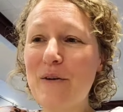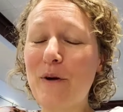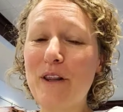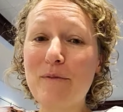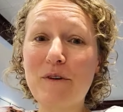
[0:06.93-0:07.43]

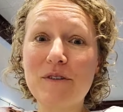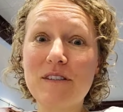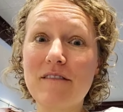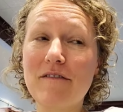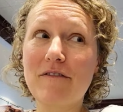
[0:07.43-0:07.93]
One of the
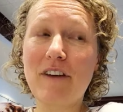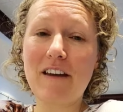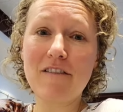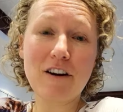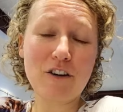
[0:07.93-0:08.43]
most
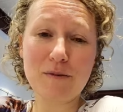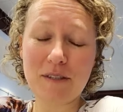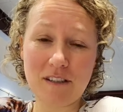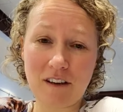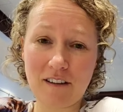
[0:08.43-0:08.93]
favorite
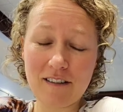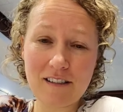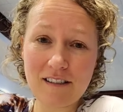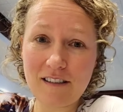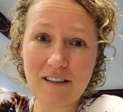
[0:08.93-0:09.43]
Christmas
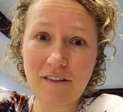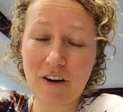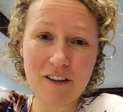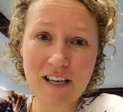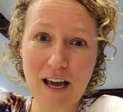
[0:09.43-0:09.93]
songs of
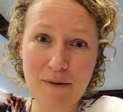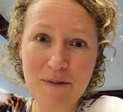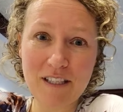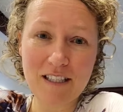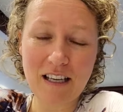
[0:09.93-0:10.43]
all time
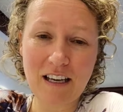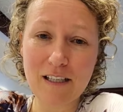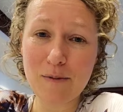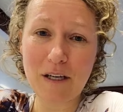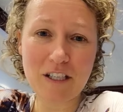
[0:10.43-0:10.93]
to sing,
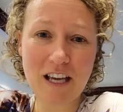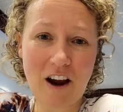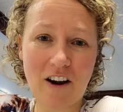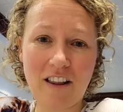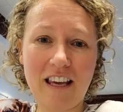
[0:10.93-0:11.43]
especially
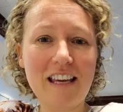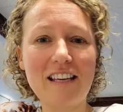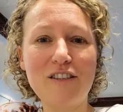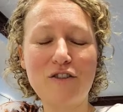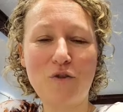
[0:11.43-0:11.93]
caroling,
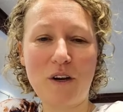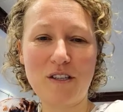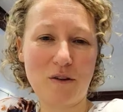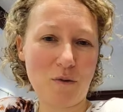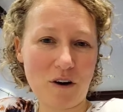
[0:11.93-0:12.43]
is Joy
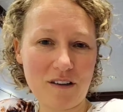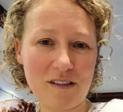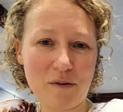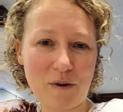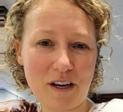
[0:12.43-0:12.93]
to the
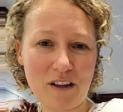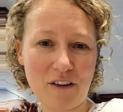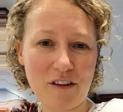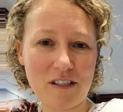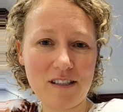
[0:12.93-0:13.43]
World. So we're going to
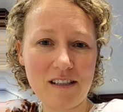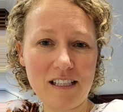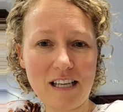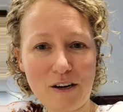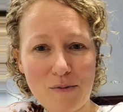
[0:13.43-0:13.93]
learn the
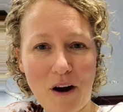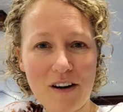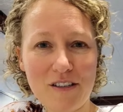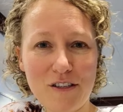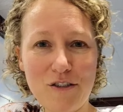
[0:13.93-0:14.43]
tenor
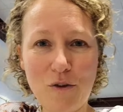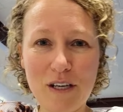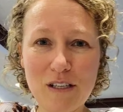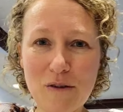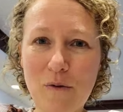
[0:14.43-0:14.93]
part to
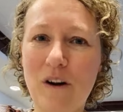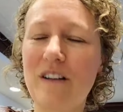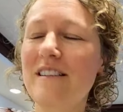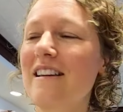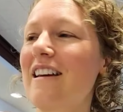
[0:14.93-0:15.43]
Joy to the
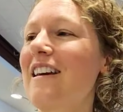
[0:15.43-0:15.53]
World.